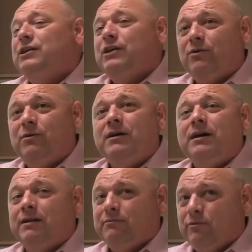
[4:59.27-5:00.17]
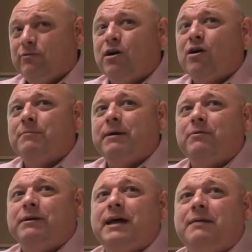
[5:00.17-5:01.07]
you know, and we'll talk
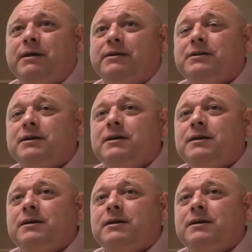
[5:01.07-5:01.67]
about what that means.